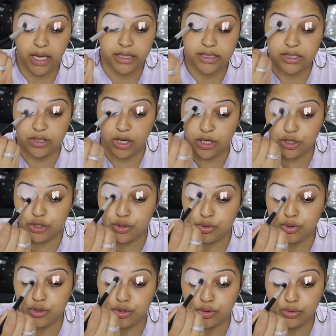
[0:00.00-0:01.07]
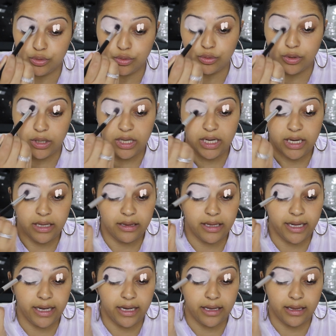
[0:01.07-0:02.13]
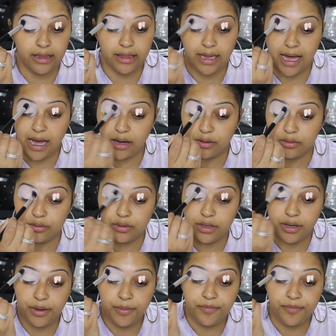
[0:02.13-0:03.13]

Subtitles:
It's not too like loud.